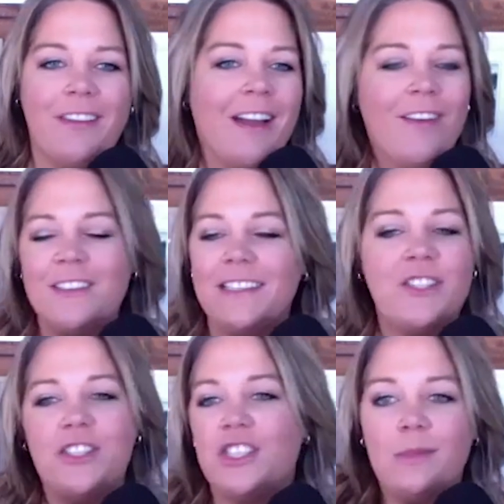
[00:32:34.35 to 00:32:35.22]
The
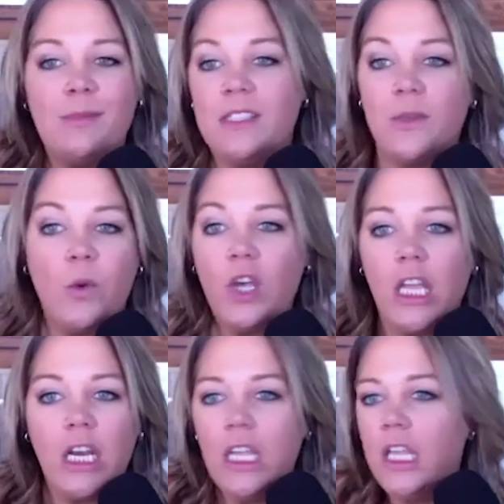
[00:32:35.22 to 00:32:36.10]
conversation's just been so
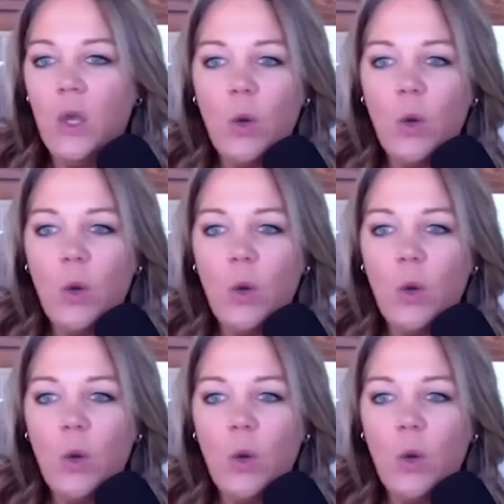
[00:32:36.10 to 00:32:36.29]
good. Oh, I